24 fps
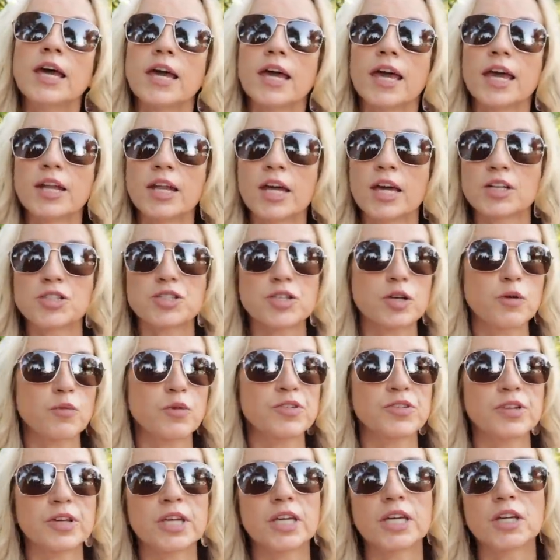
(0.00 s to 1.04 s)
And actually it
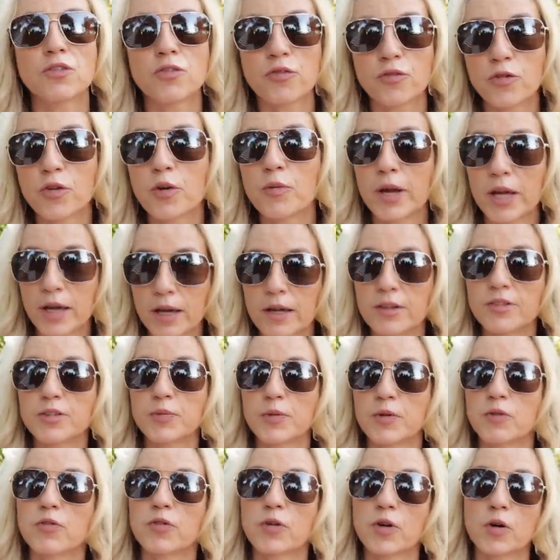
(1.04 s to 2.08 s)
was a gift from my
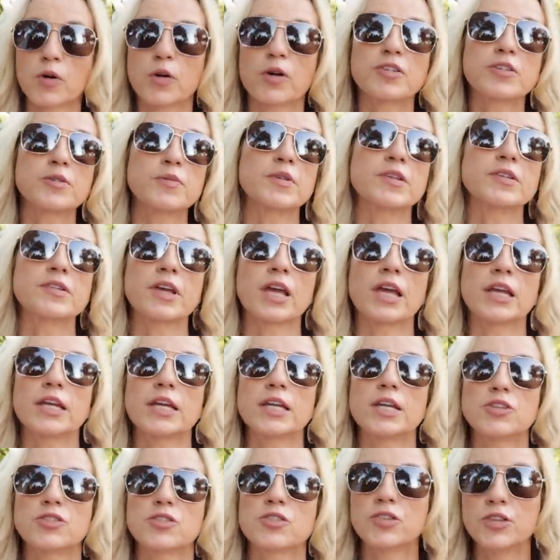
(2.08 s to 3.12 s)
husband for Christmas, and
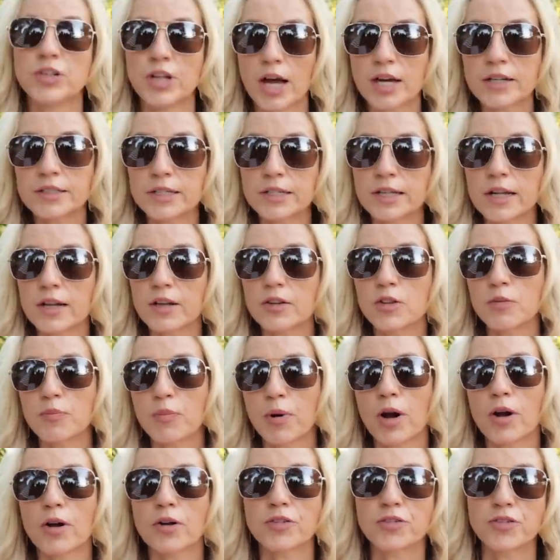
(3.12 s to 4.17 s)
he just knocked it out of the
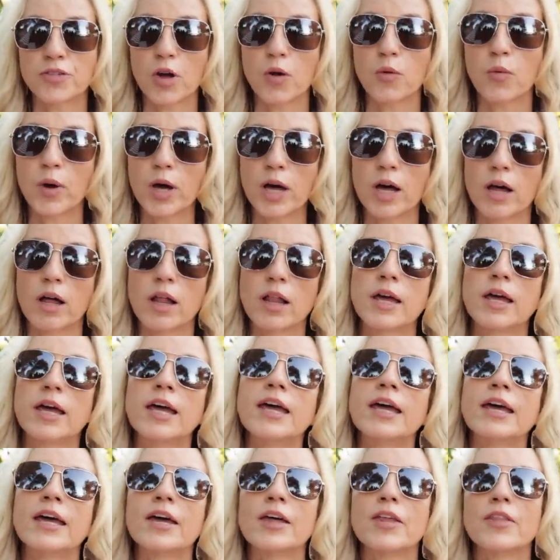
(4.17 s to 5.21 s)
park so well
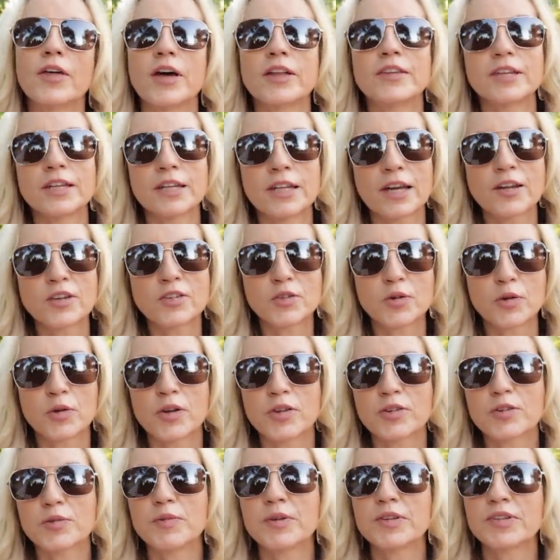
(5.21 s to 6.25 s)
that the next
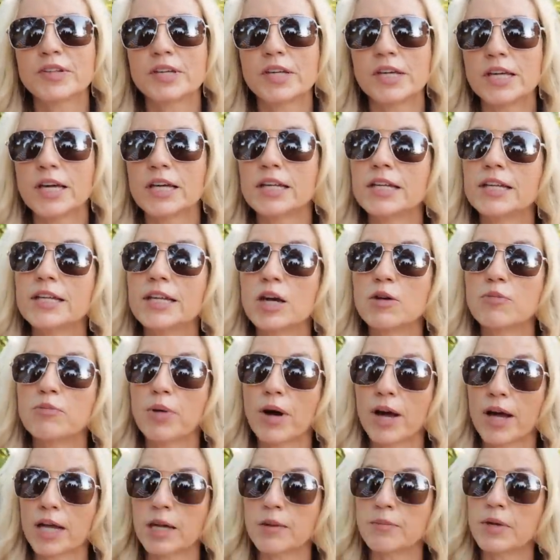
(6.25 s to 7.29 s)
Christmas he ended up
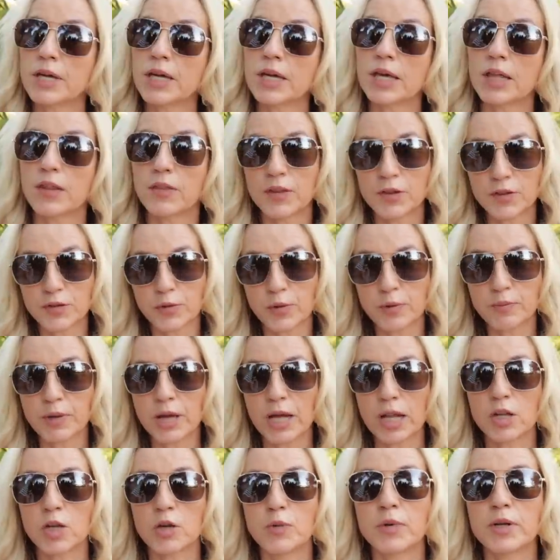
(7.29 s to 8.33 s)
buying me this one by
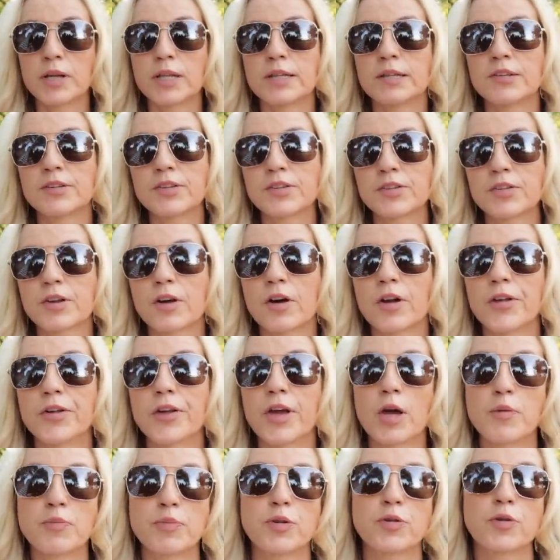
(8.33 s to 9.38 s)
Lumen, and this is called
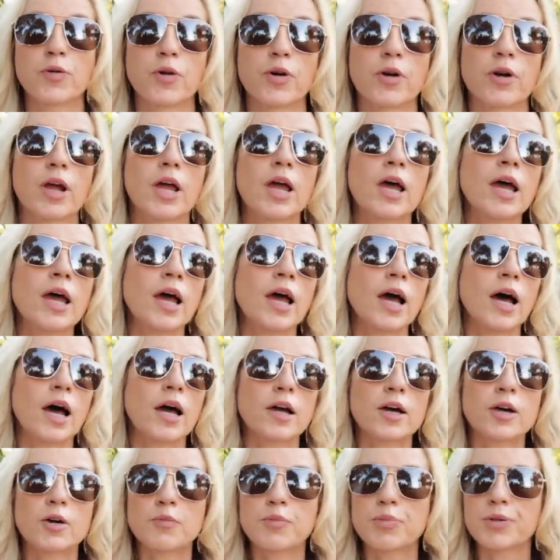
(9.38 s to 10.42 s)
Epidor, a
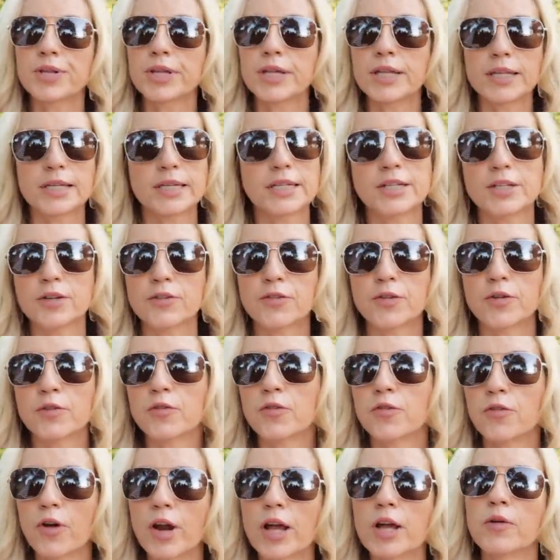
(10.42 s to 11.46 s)
completely different
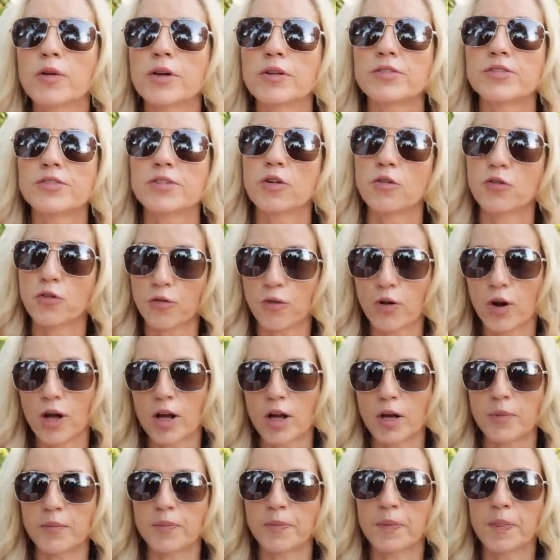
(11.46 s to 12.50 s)
fragrance
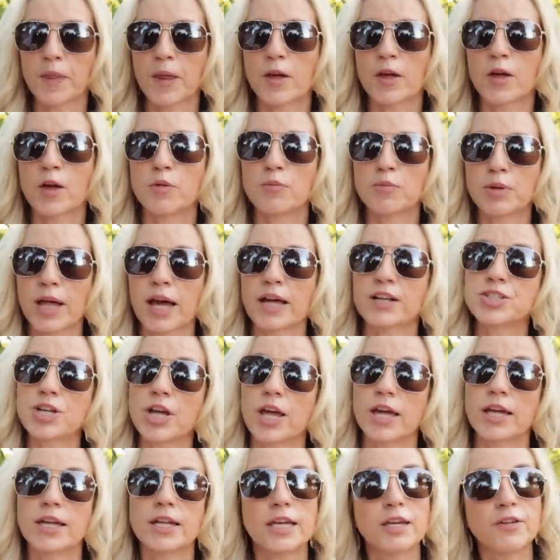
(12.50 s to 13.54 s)
from Black
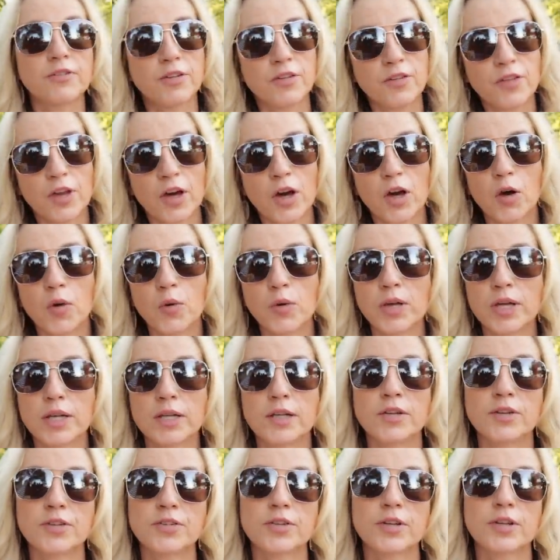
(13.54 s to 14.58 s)
Jade, even though
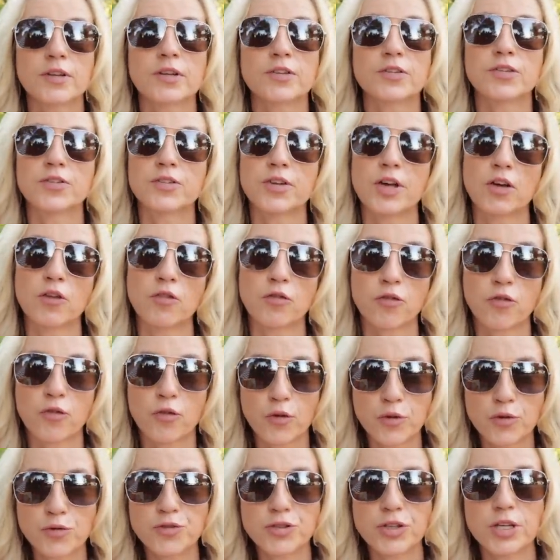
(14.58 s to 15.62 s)
this is a
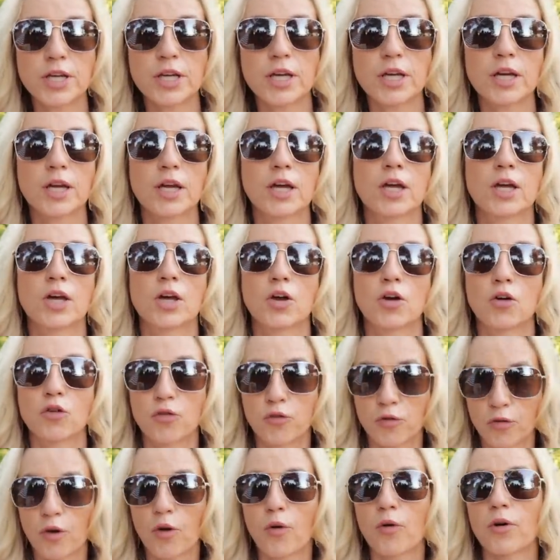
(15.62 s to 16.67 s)
fruity
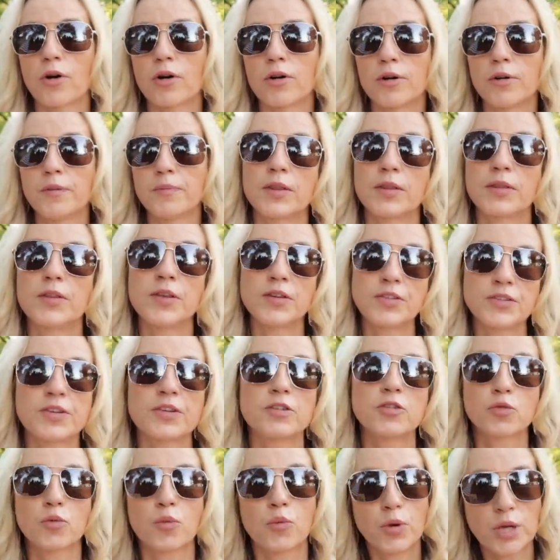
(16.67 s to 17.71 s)
floral. This
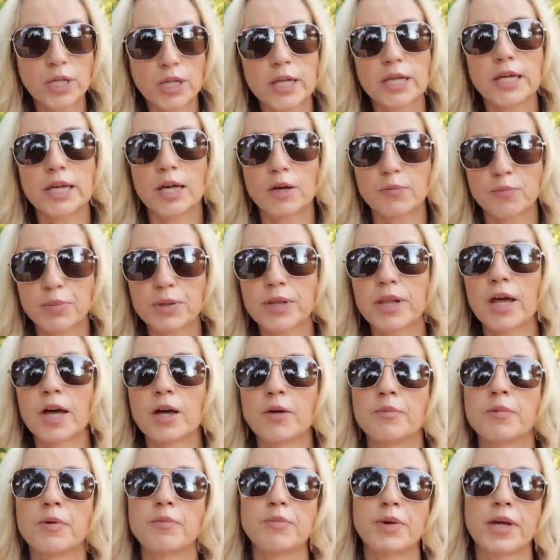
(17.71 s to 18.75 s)
is really a
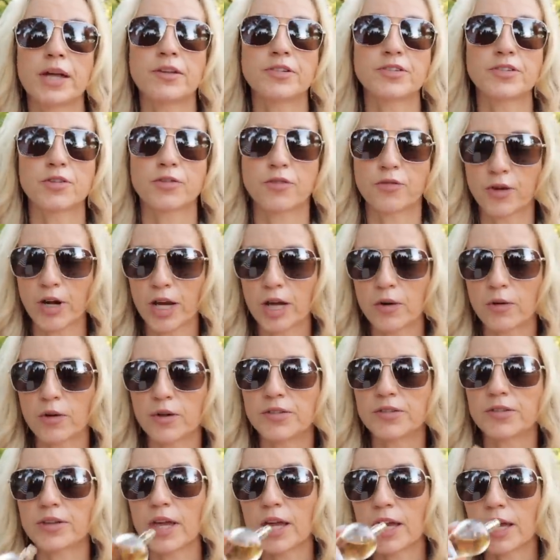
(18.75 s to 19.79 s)
plum-based
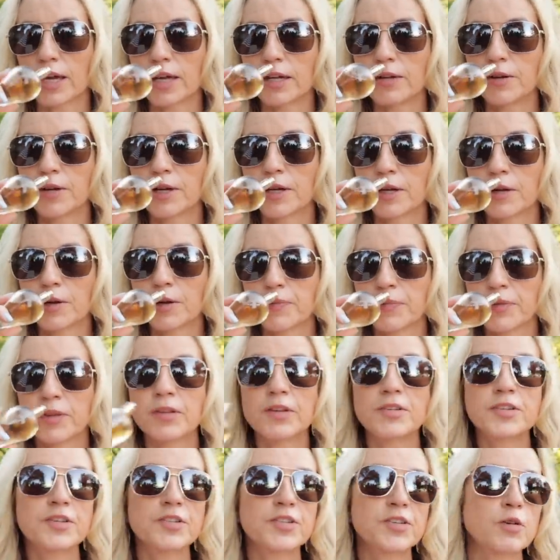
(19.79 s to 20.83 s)
fragrance, and
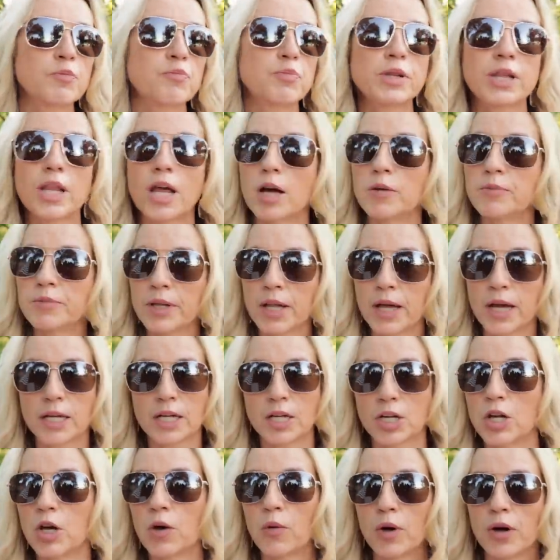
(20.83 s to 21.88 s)
this is a plum like
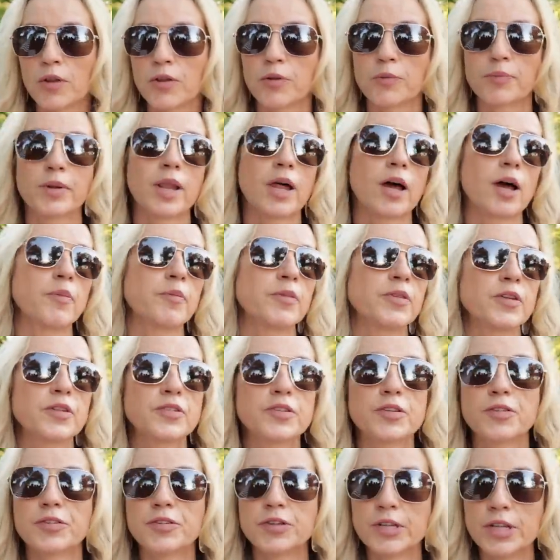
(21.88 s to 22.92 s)
no other plum.
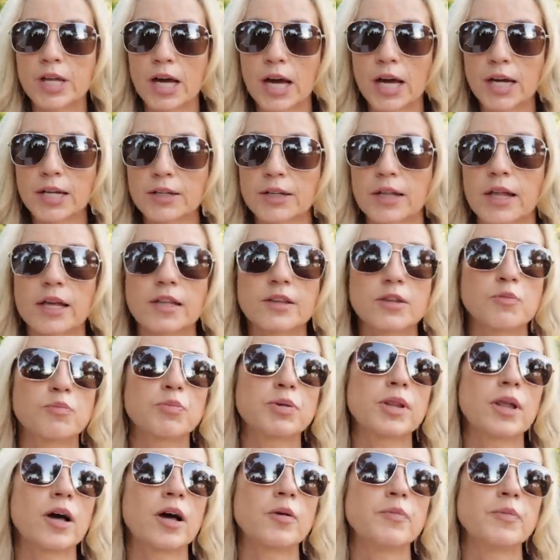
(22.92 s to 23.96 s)
This is not like the
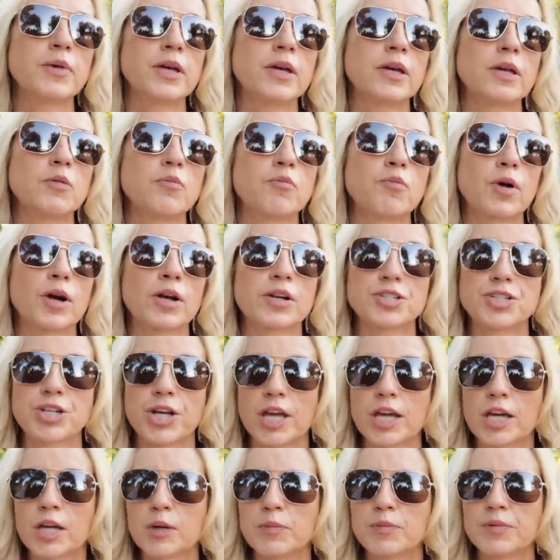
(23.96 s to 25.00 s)
plum in Marc
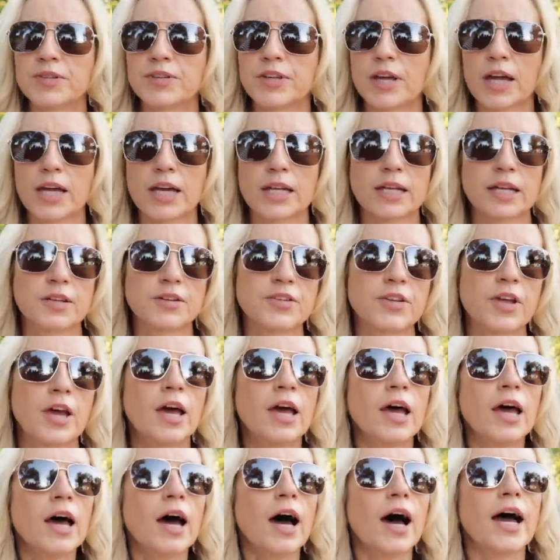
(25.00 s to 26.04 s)
Jacobs Decadence.
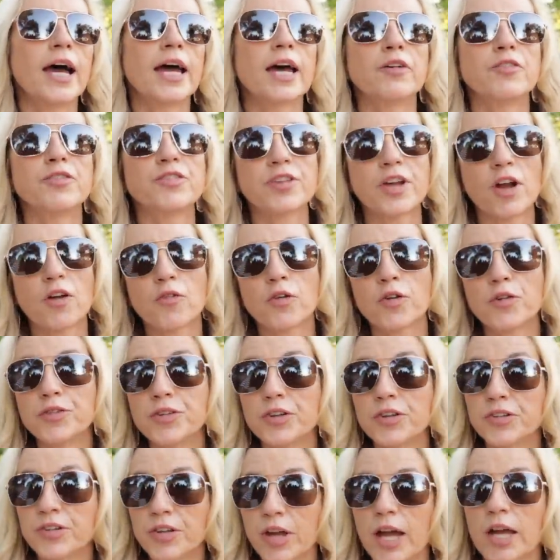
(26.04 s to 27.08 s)
I have several
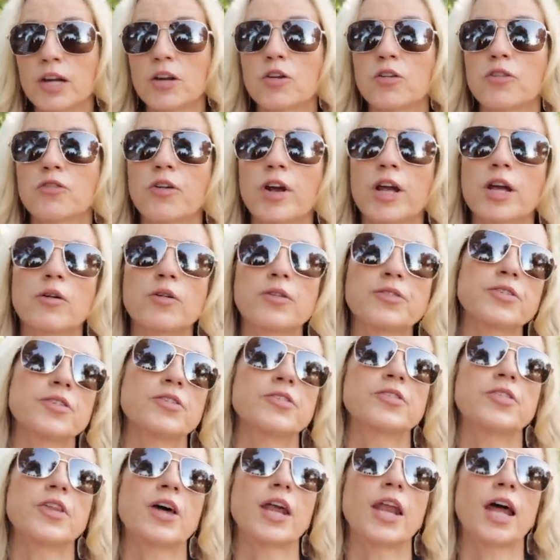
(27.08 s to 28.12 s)
designer
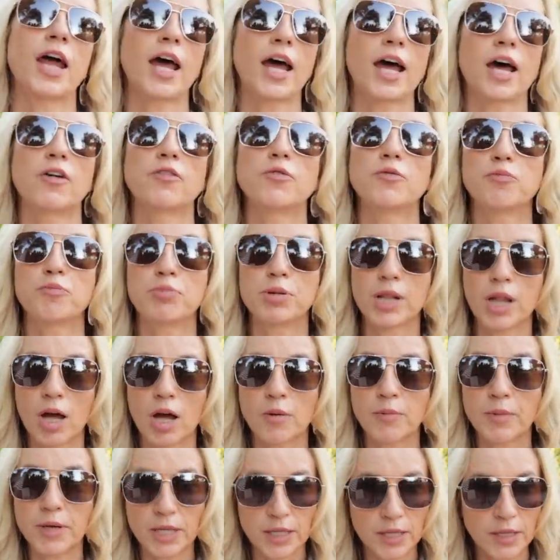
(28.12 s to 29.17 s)
fragrances that have
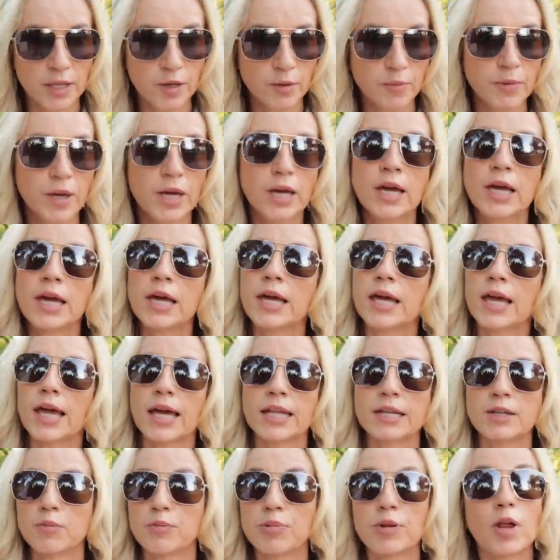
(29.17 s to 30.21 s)
plum in them,
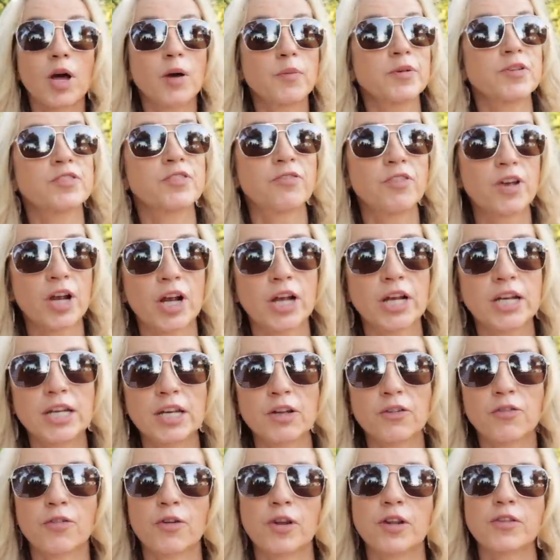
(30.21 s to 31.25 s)
and the plum is very
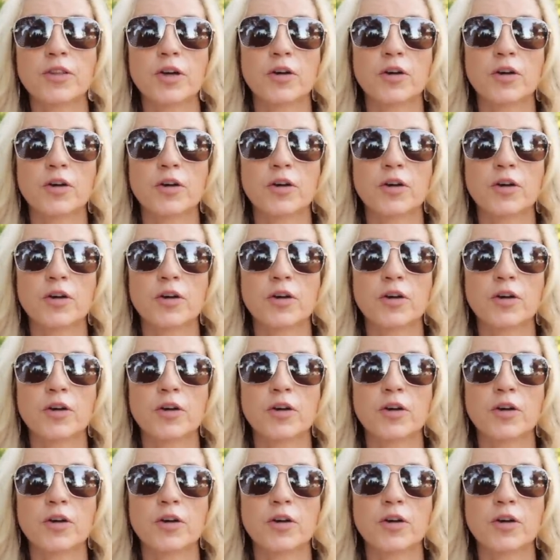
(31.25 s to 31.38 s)
different.